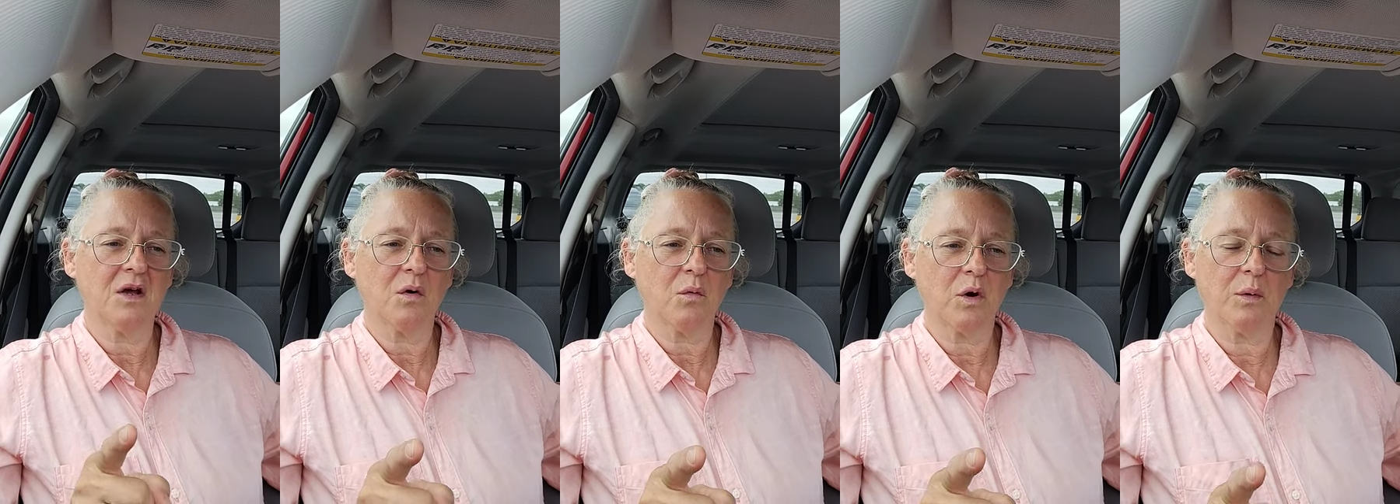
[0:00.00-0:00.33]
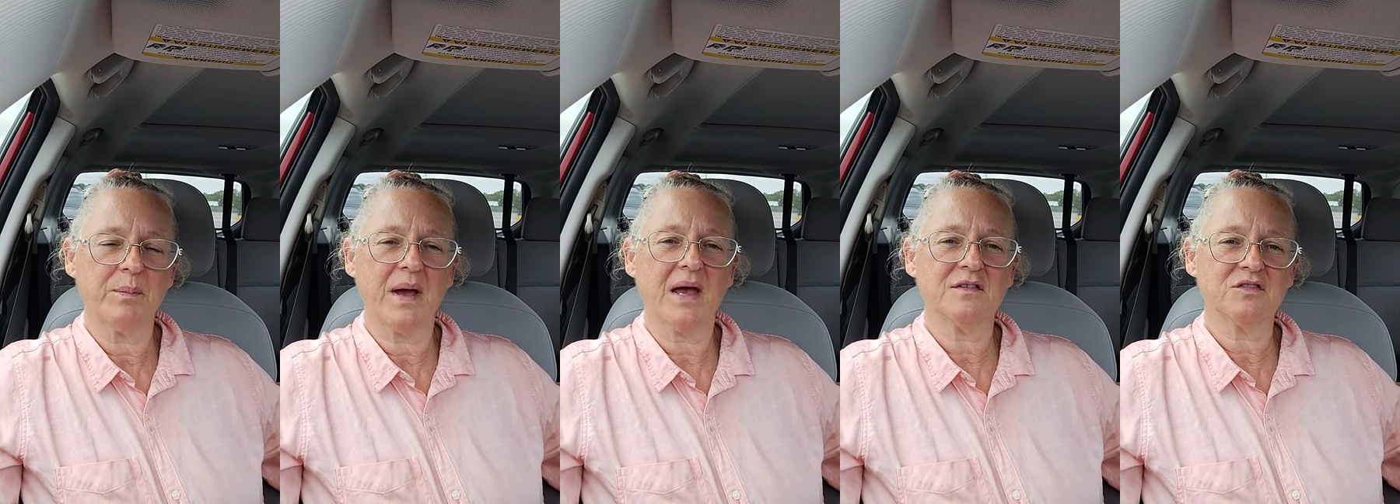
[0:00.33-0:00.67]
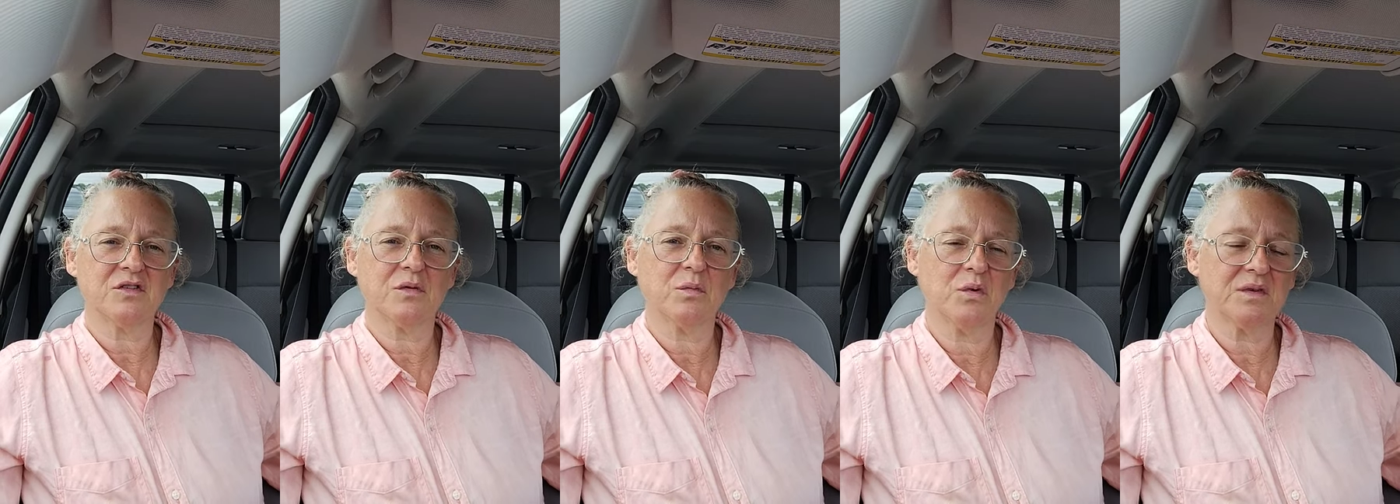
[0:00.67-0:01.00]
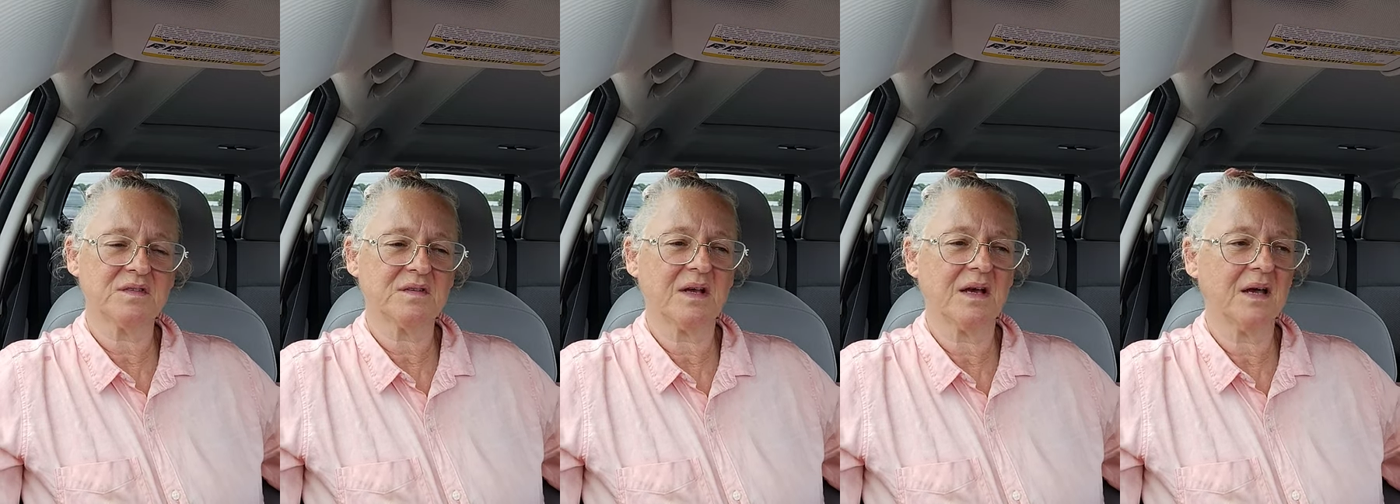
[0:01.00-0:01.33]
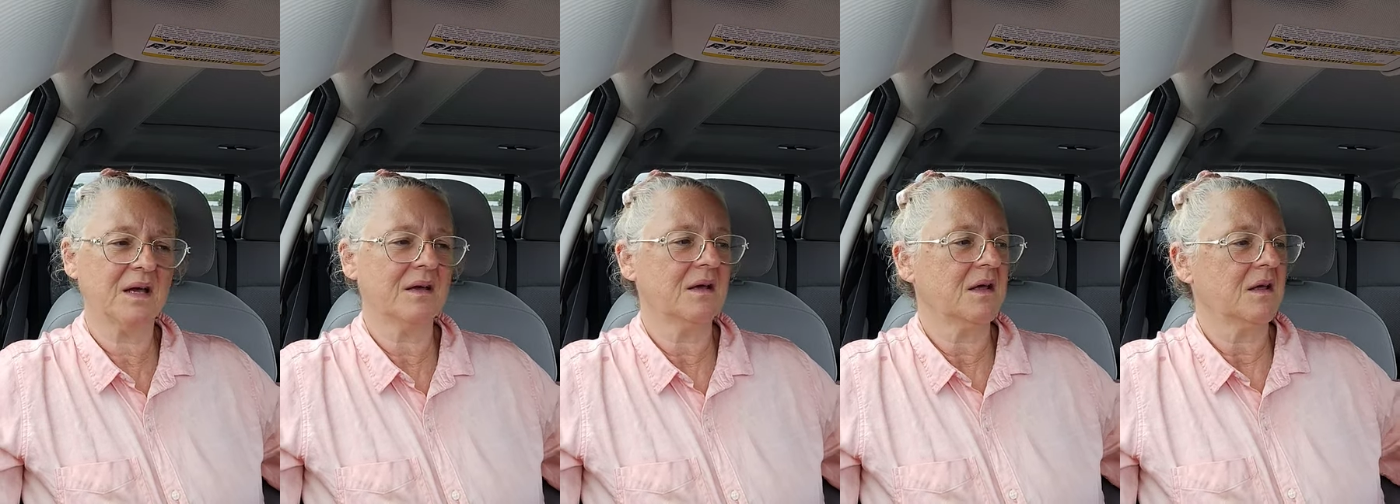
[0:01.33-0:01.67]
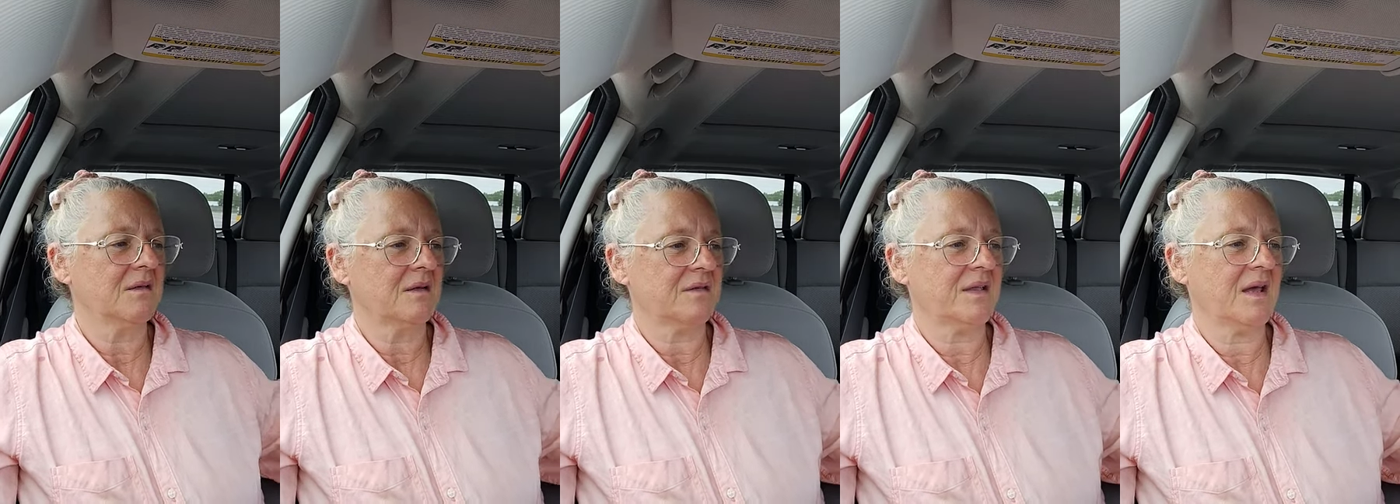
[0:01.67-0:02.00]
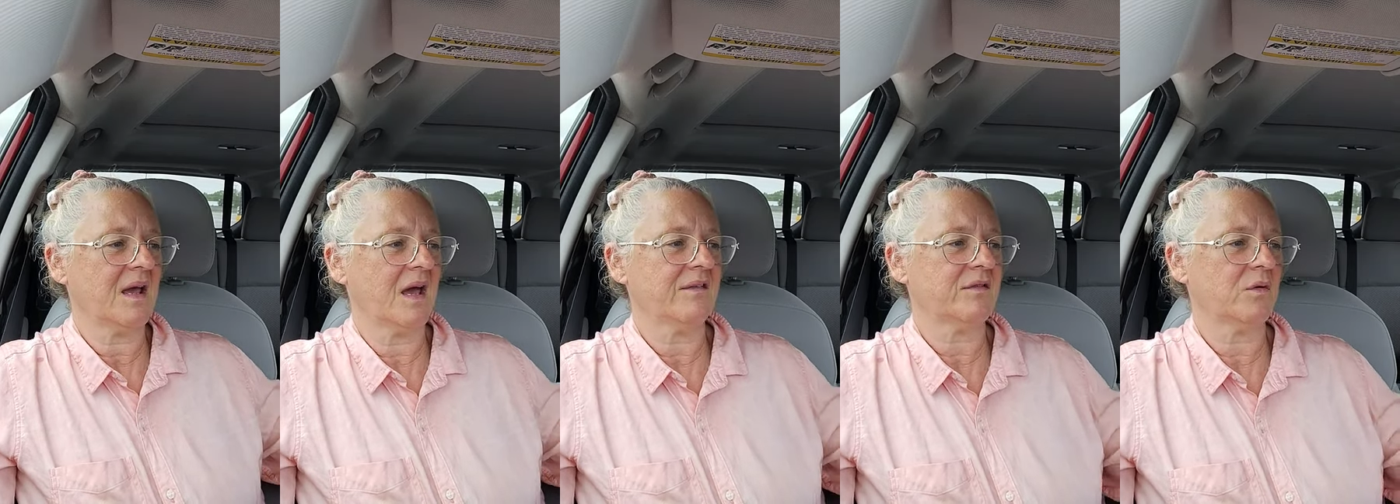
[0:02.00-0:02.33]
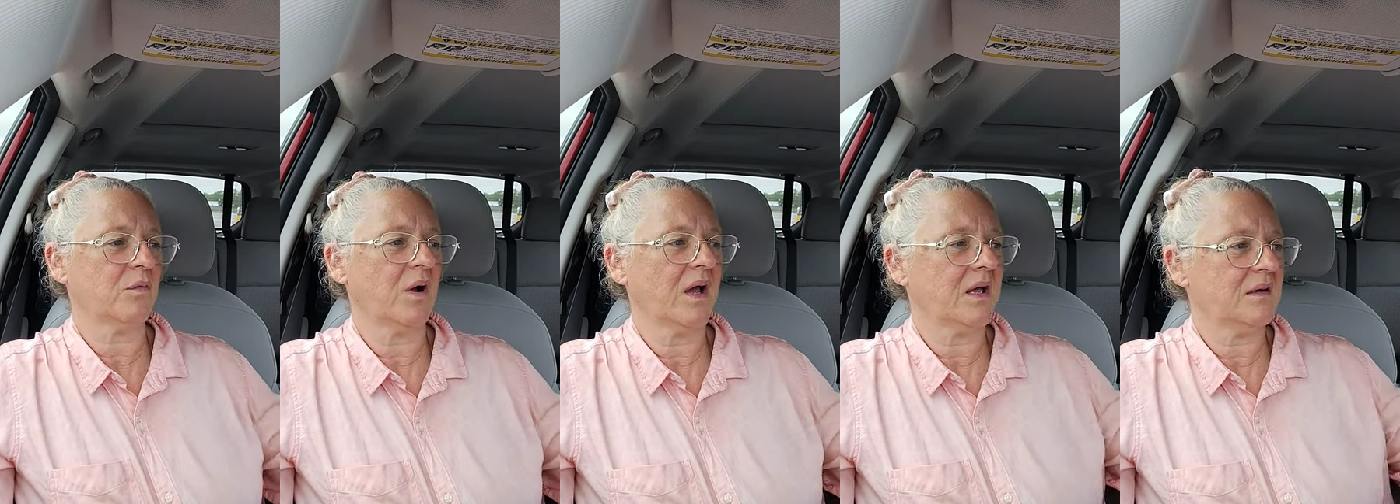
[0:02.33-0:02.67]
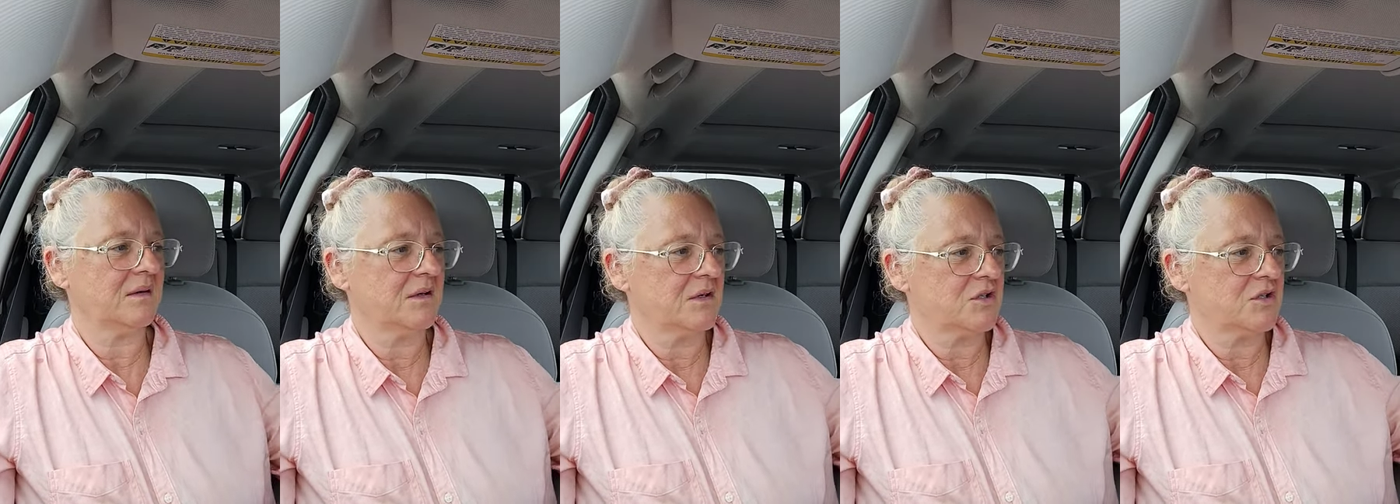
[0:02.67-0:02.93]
where a pastor will say that they have a right